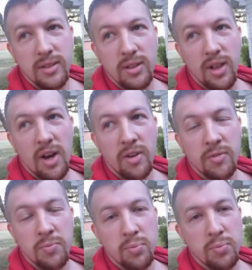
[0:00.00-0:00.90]
lot
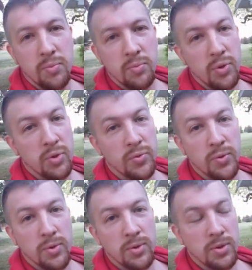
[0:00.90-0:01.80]
of
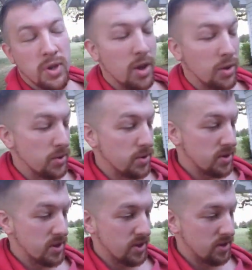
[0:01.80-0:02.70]
beautiful
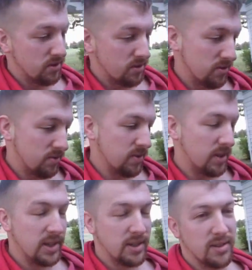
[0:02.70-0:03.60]
colors, and
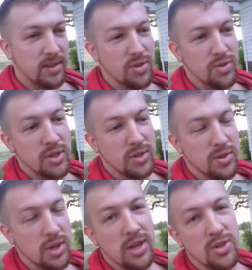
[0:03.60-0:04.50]
the trees are
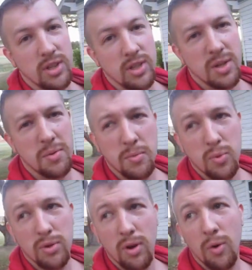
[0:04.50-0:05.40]
changing, and some of them
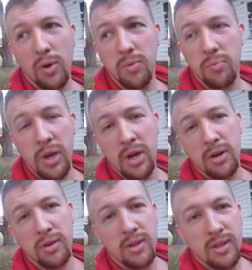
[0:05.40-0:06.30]
are already
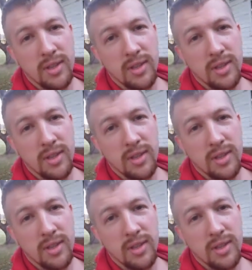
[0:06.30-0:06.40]
bare.